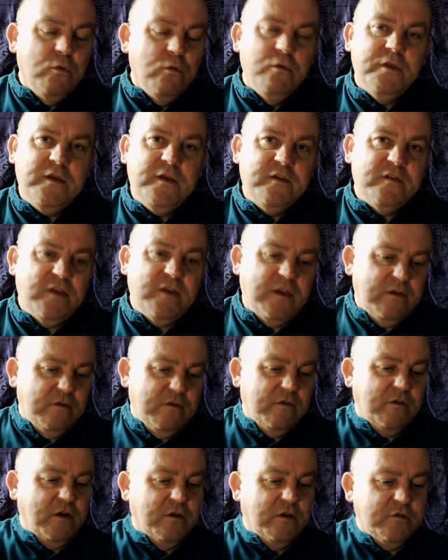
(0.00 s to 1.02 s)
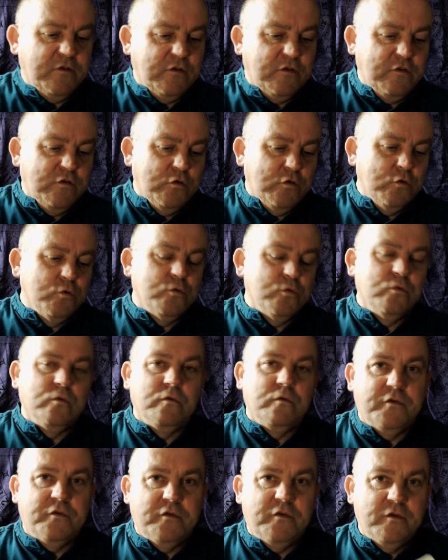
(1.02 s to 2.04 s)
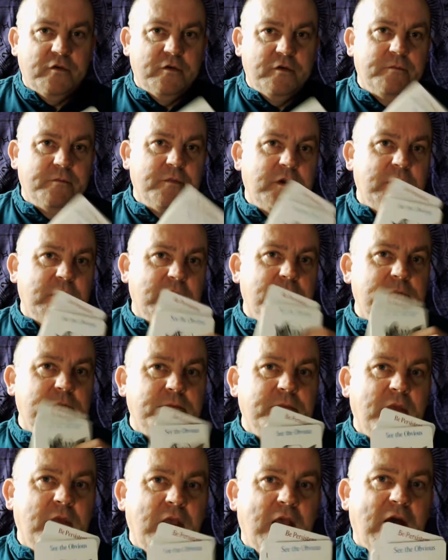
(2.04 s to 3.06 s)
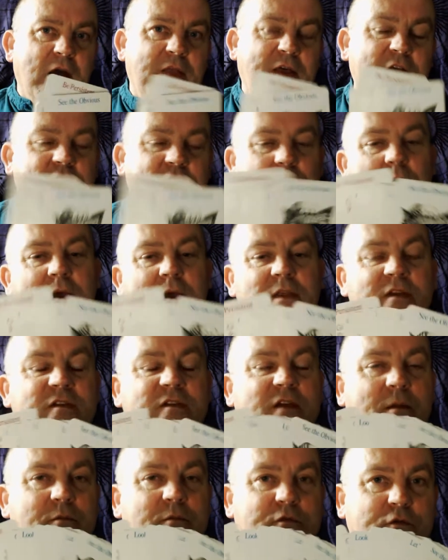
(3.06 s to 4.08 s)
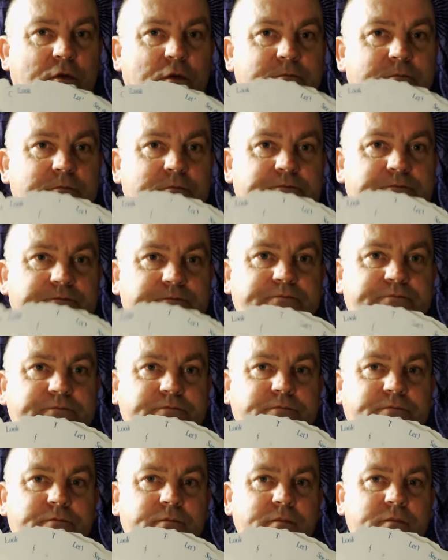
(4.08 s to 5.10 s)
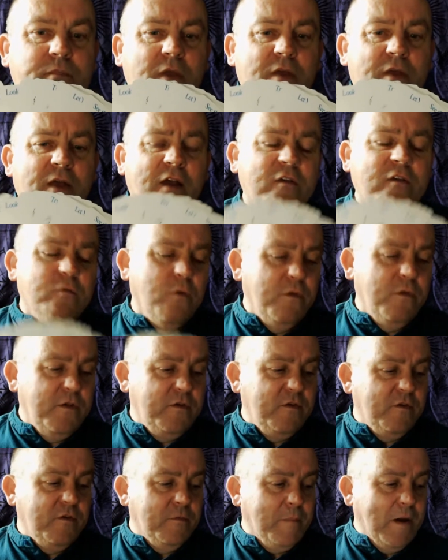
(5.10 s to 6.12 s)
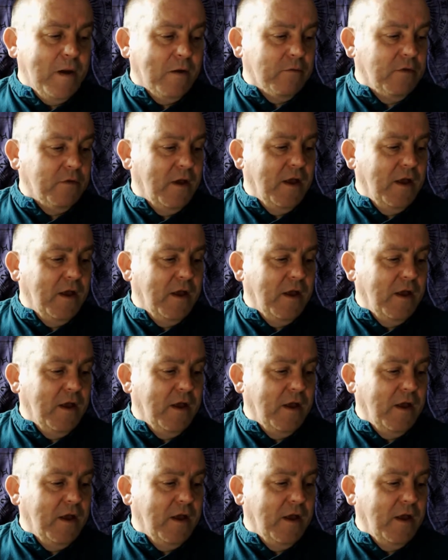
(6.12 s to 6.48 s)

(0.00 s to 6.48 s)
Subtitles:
All these things are just tools, and that's where this comes from. That's what this is about.